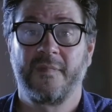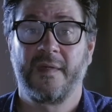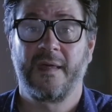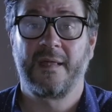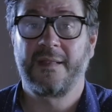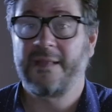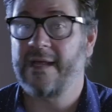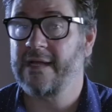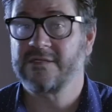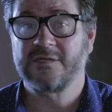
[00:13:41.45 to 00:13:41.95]

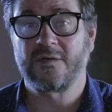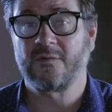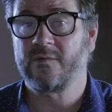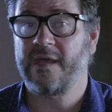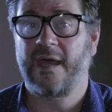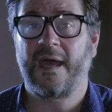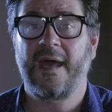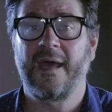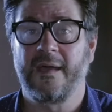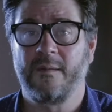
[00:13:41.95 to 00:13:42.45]
And that's
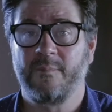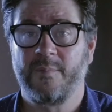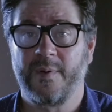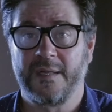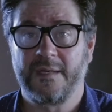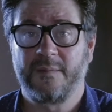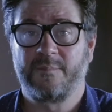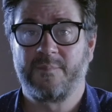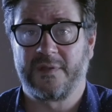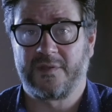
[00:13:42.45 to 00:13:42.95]
okay,
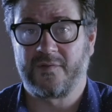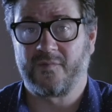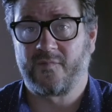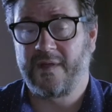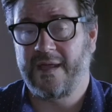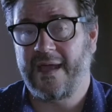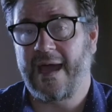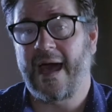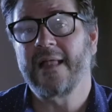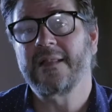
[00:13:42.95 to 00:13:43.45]
but the
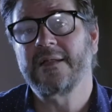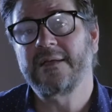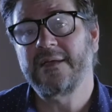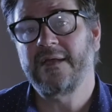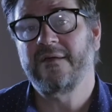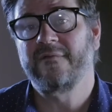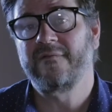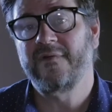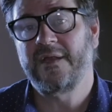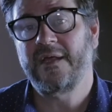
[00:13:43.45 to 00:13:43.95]

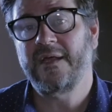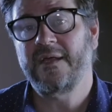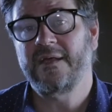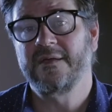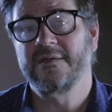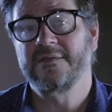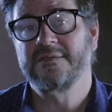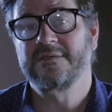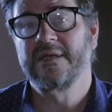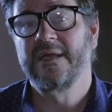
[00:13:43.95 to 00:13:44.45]
reality of it
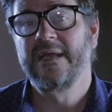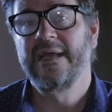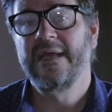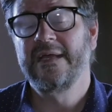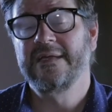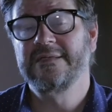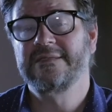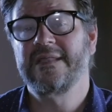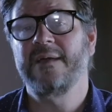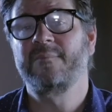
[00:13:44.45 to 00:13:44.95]
is
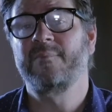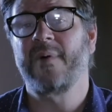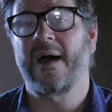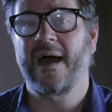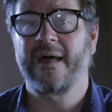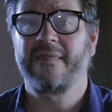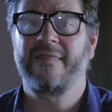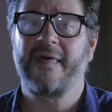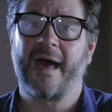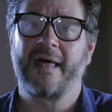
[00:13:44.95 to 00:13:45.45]
they
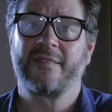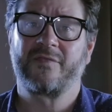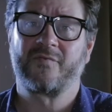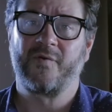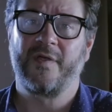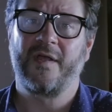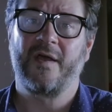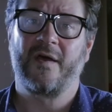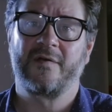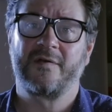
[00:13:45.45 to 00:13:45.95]
buy that
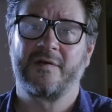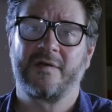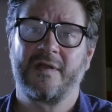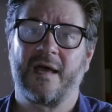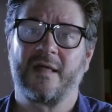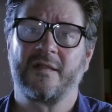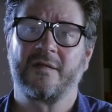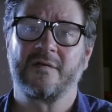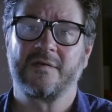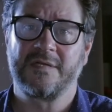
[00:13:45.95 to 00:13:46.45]

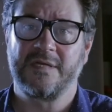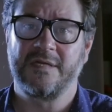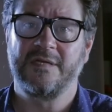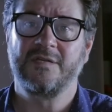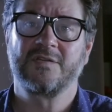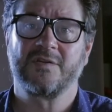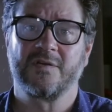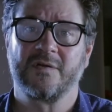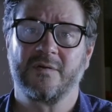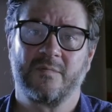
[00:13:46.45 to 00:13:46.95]
$300
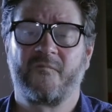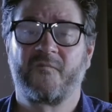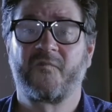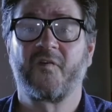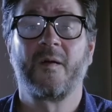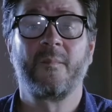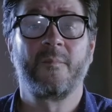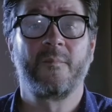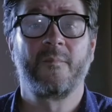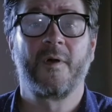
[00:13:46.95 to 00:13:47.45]
t-shirt
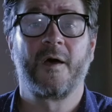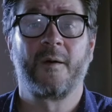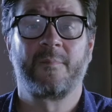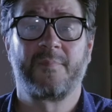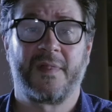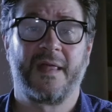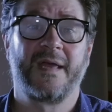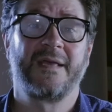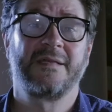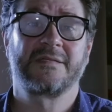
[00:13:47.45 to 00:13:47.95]
from a
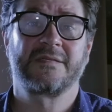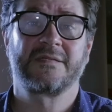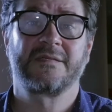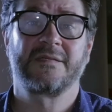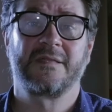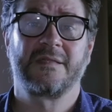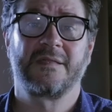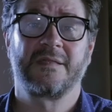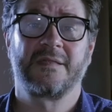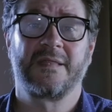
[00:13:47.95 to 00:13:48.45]
place
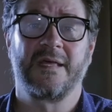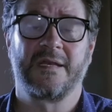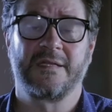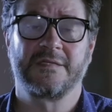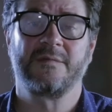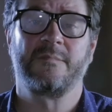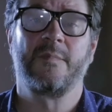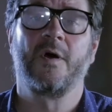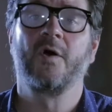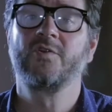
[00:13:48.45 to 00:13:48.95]
that
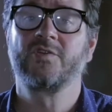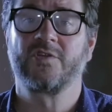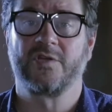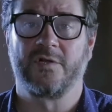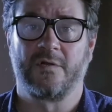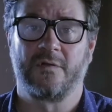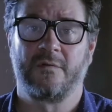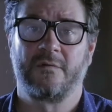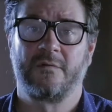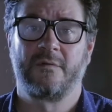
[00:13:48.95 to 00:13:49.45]
is
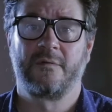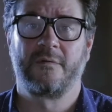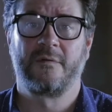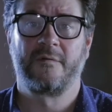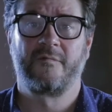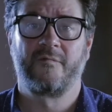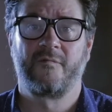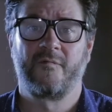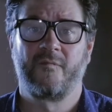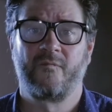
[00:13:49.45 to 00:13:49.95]
emotional.
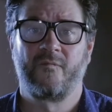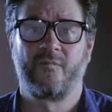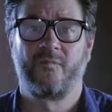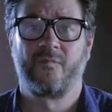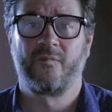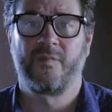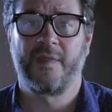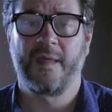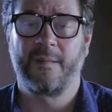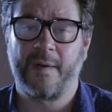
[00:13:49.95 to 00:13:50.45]

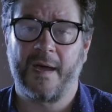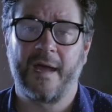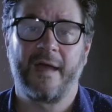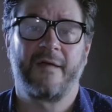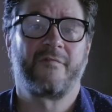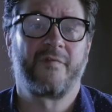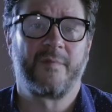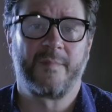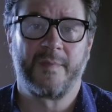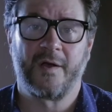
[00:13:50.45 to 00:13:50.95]
They buy
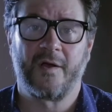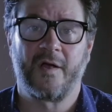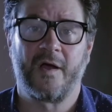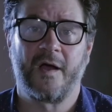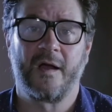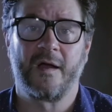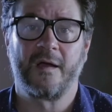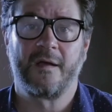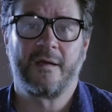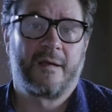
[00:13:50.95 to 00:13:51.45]
it from their
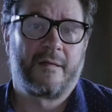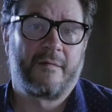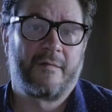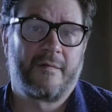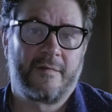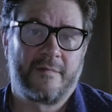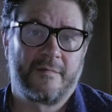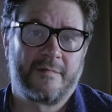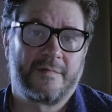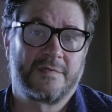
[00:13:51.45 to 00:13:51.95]
heart
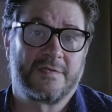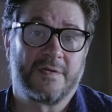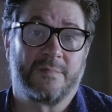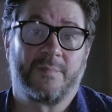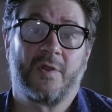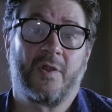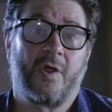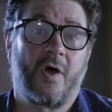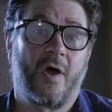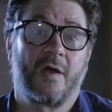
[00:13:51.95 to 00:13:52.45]
to
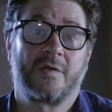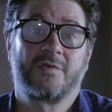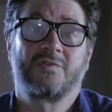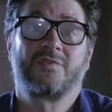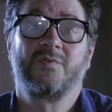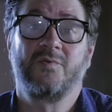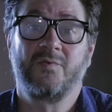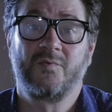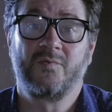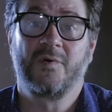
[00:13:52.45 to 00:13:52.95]
belong
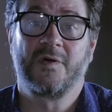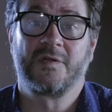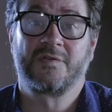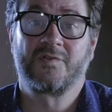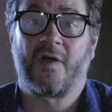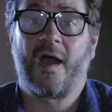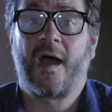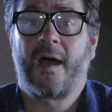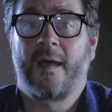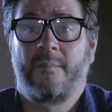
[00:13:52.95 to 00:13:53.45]
to a
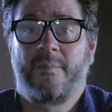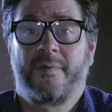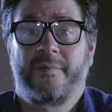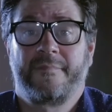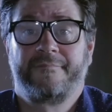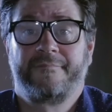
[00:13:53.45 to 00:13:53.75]
tribe.